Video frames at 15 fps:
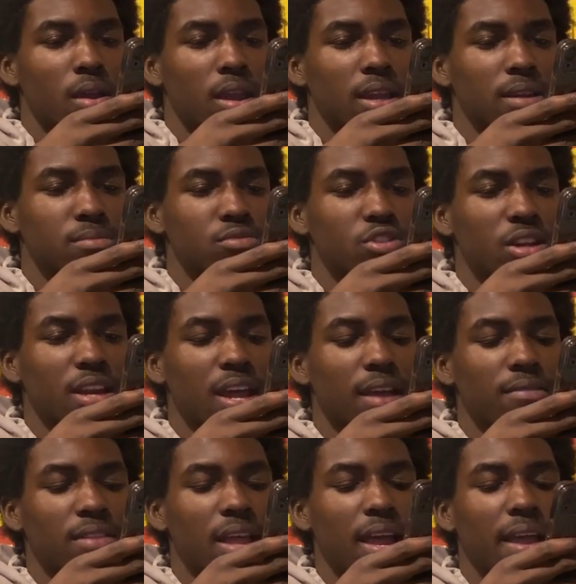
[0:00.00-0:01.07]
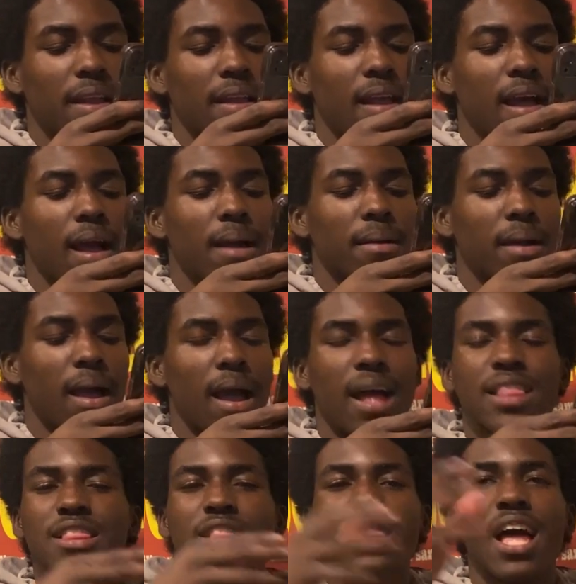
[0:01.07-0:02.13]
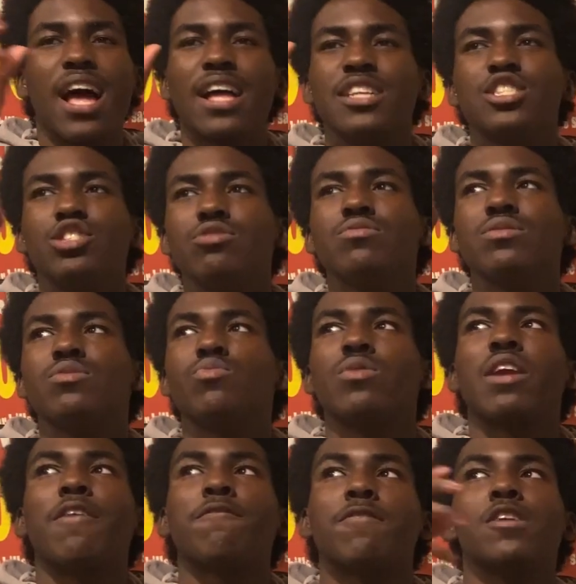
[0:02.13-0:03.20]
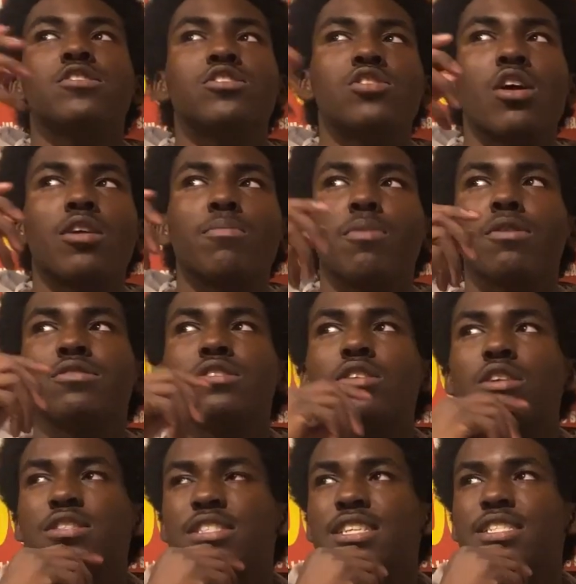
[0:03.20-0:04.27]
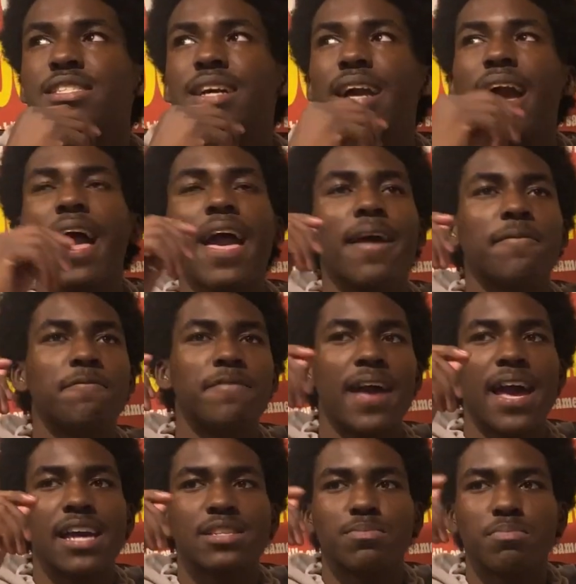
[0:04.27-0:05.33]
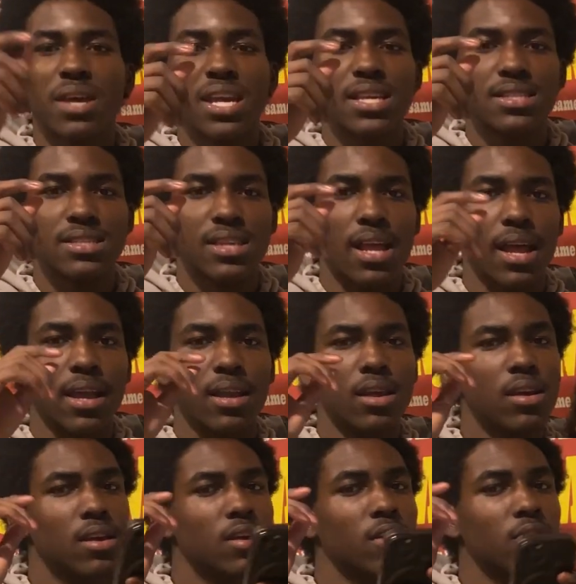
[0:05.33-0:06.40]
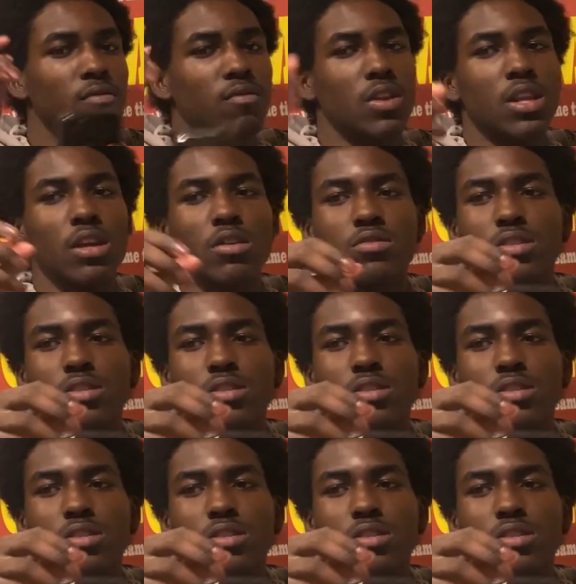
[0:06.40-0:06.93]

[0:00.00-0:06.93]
And I'm trying to have, like, I used, when I first started posting on TikTok, I had fast-paced, like, videos